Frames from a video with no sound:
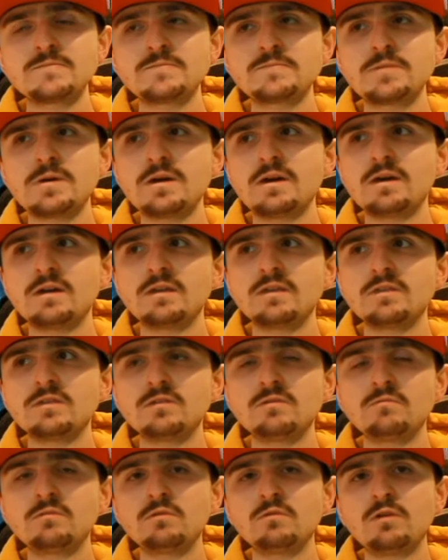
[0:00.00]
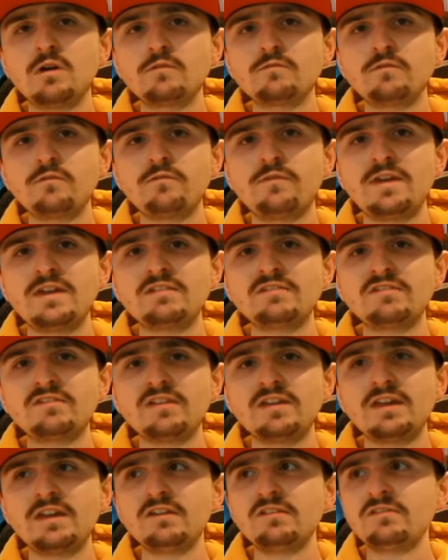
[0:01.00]
But we all go through phases,
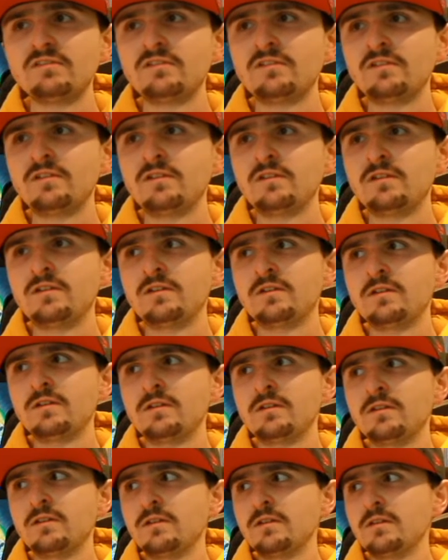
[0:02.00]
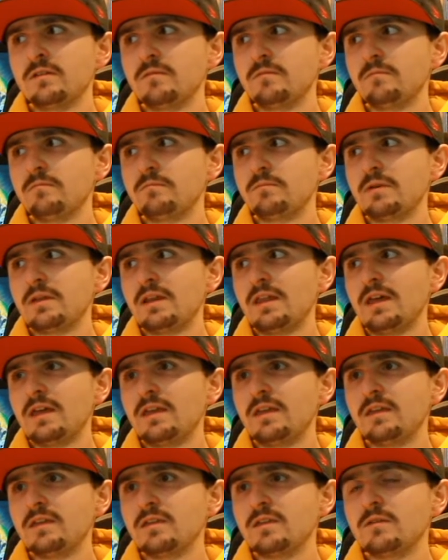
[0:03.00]
I guess. But
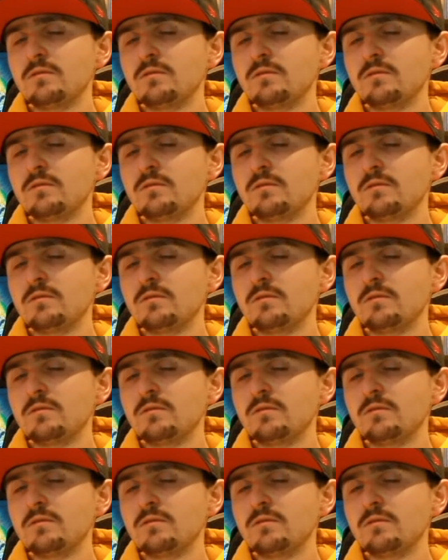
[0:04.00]
like,